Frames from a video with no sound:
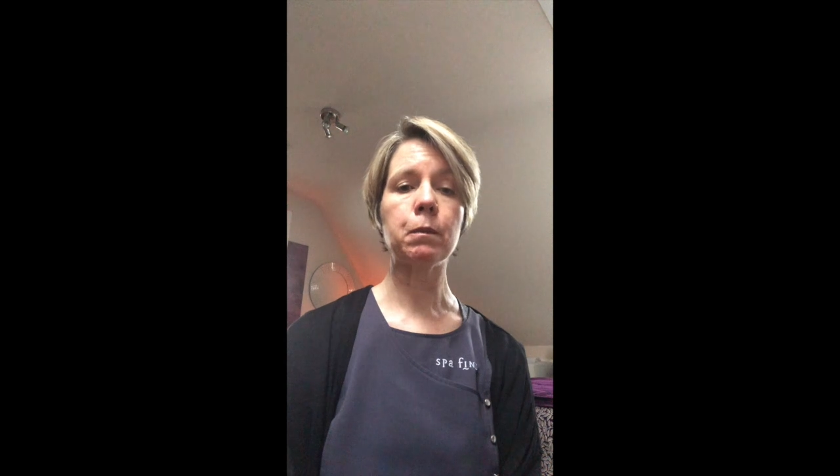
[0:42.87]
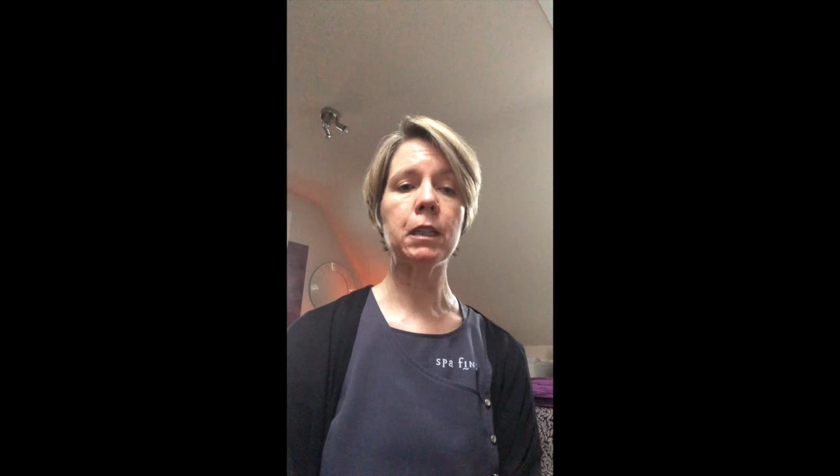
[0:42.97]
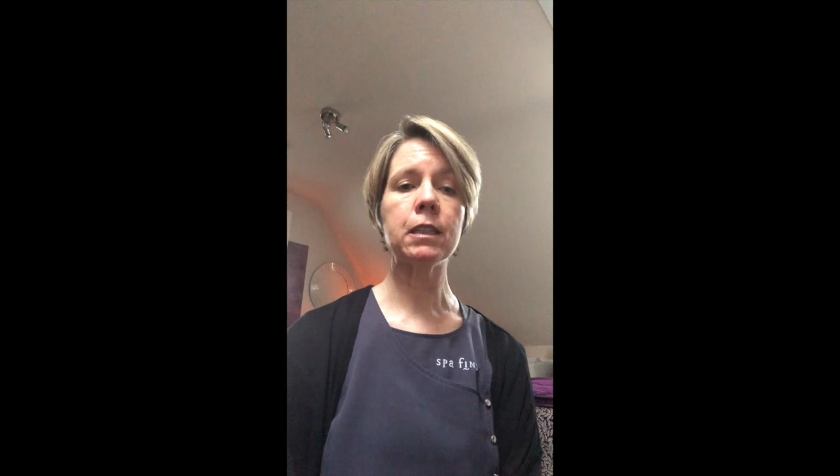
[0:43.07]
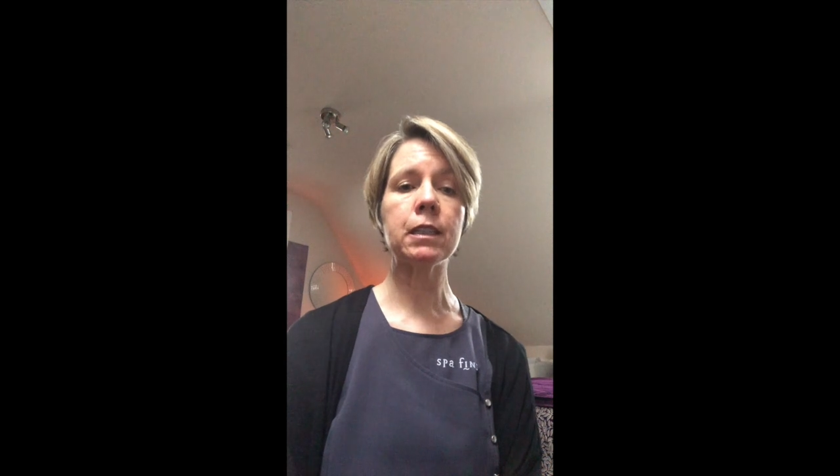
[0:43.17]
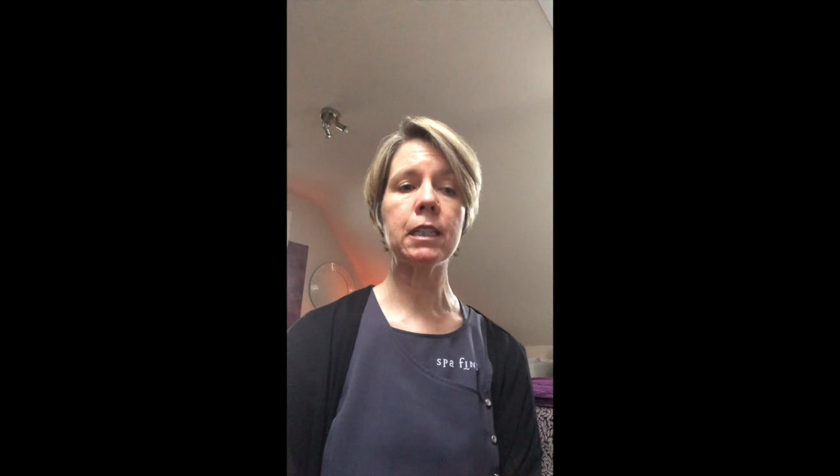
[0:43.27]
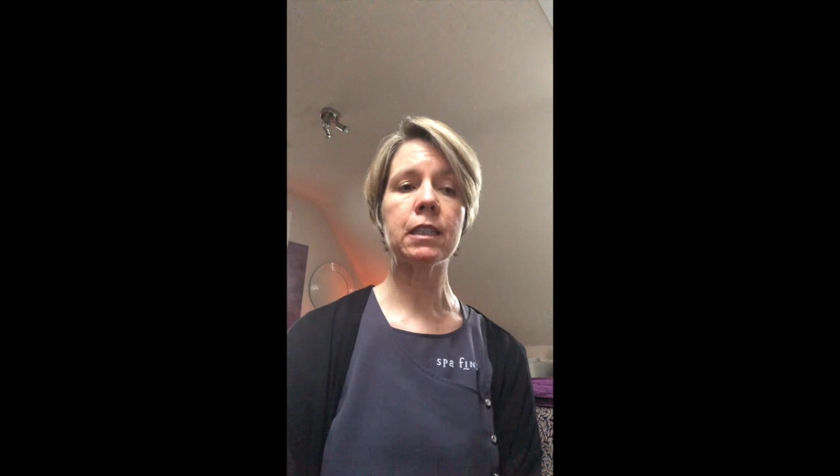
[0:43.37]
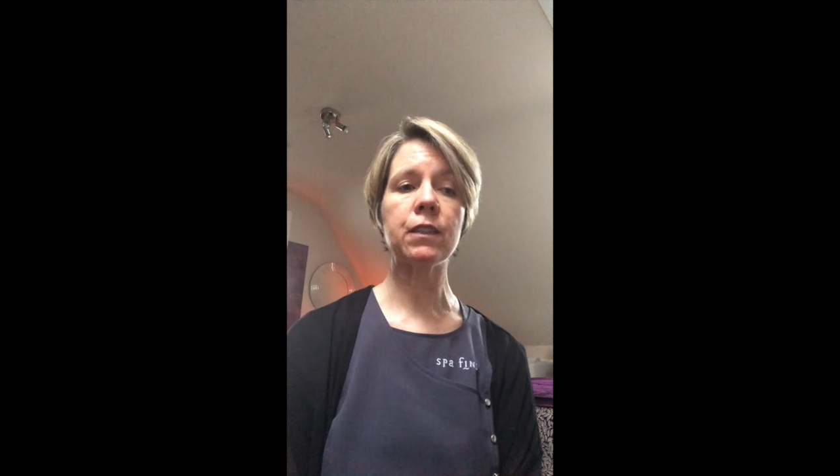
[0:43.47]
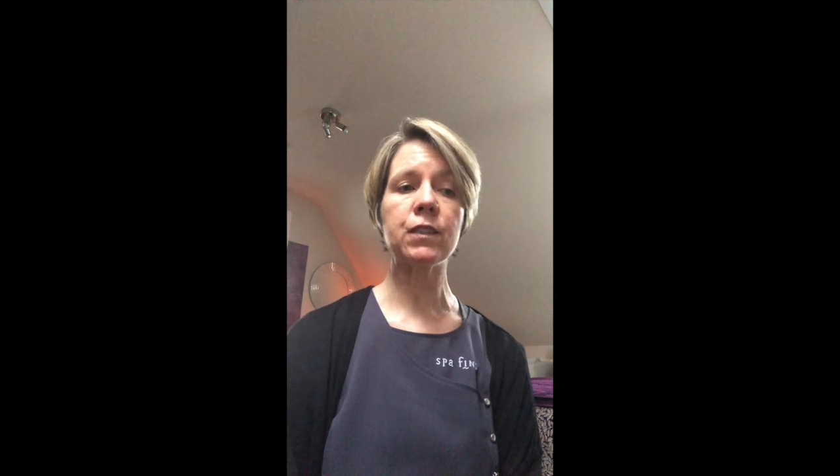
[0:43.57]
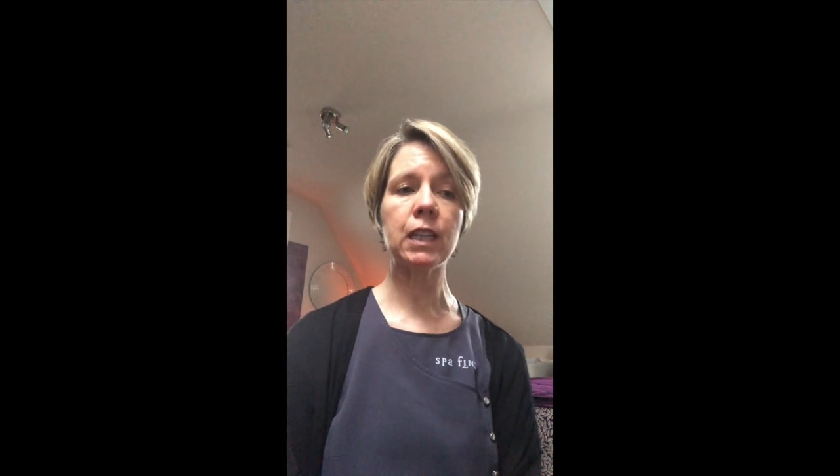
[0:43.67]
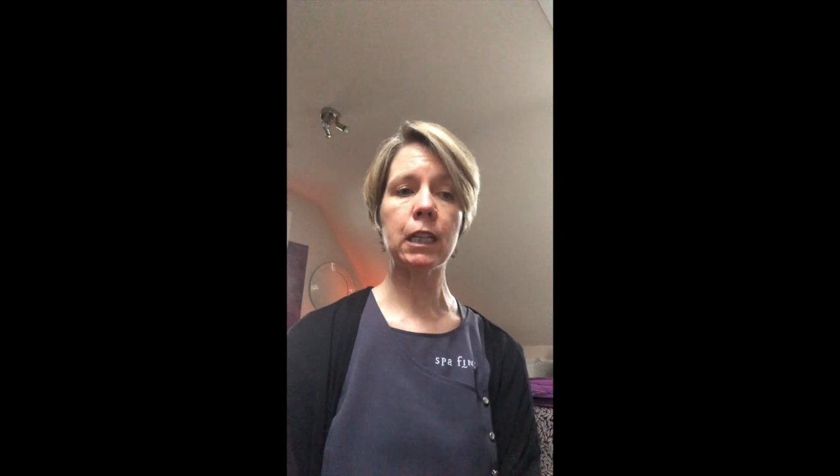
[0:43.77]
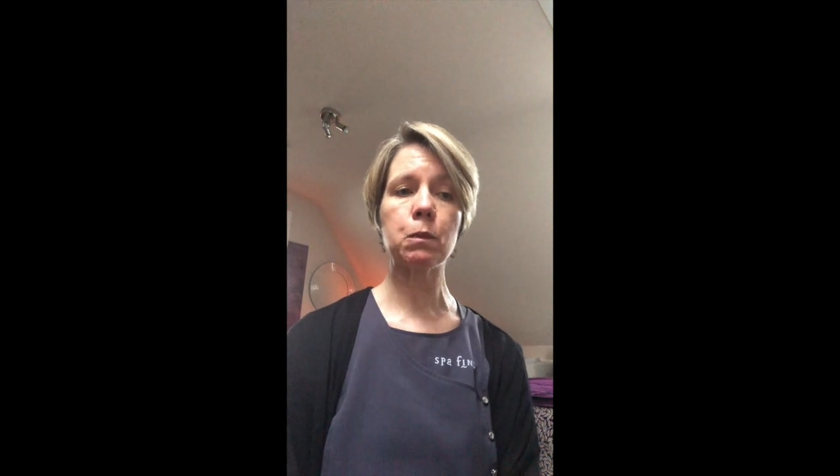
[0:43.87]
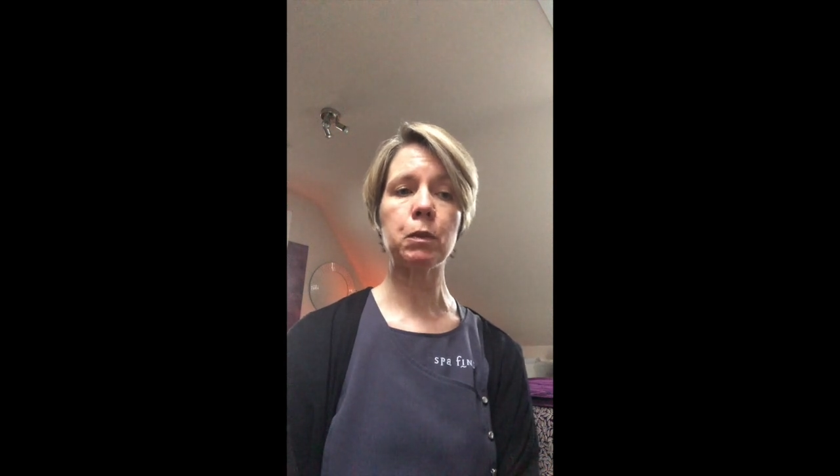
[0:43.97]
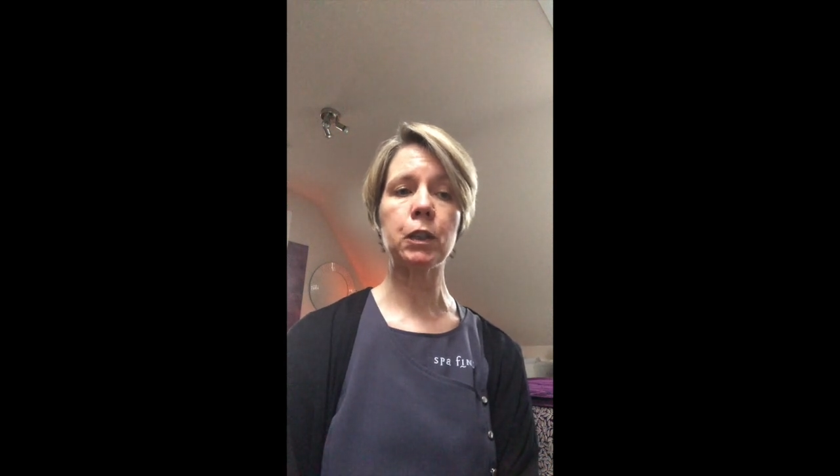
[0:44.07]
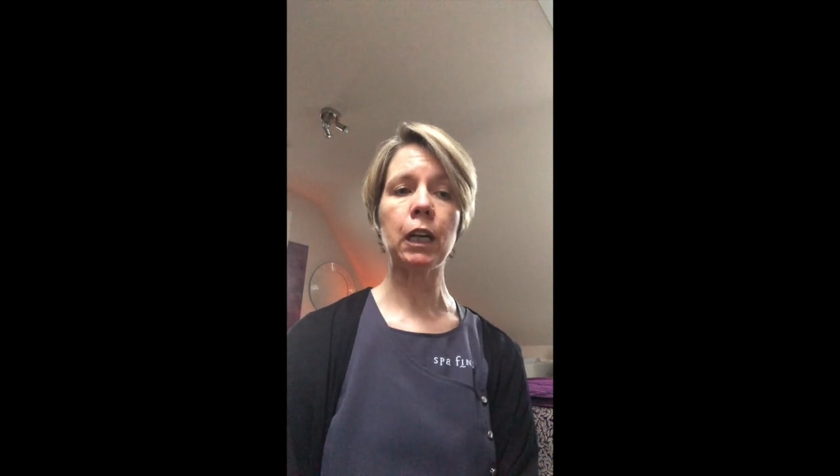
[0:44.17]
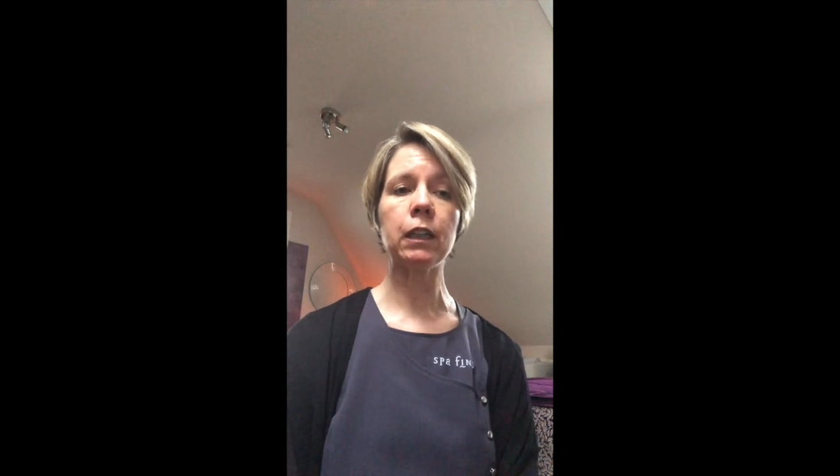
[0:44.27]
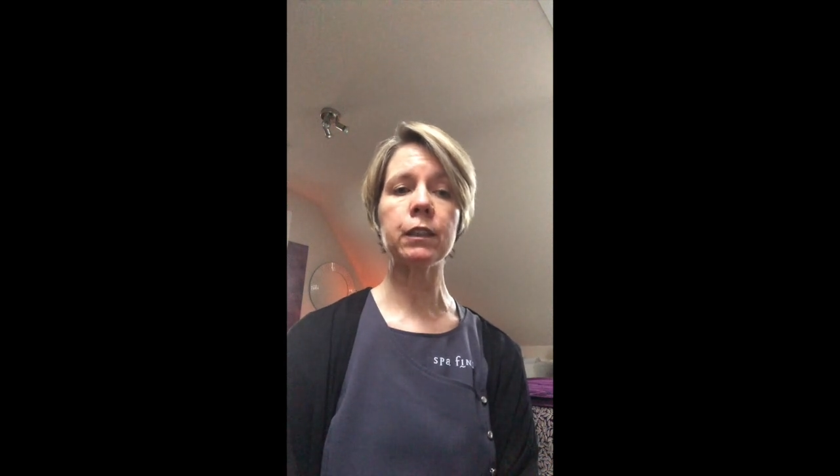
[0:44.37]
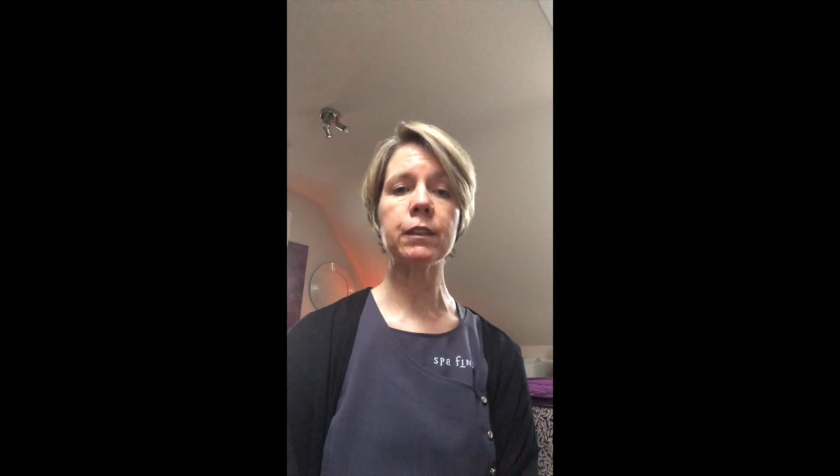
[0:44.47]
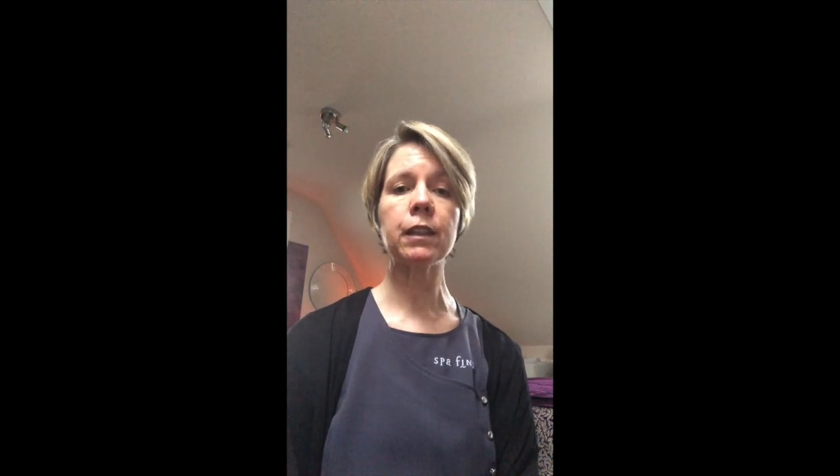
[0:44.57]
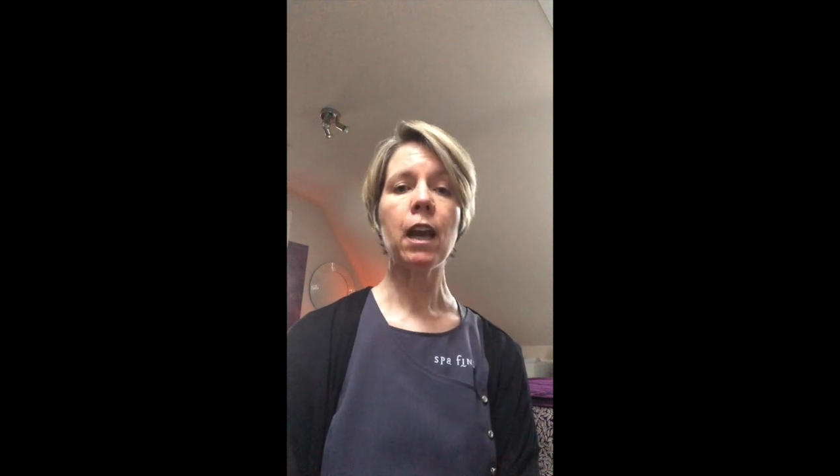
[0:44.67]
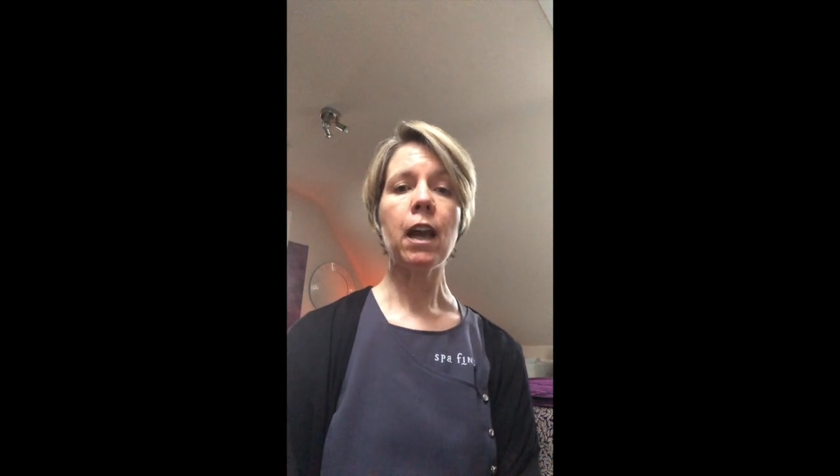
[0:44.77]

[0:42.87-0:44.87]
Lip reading: consists of six products.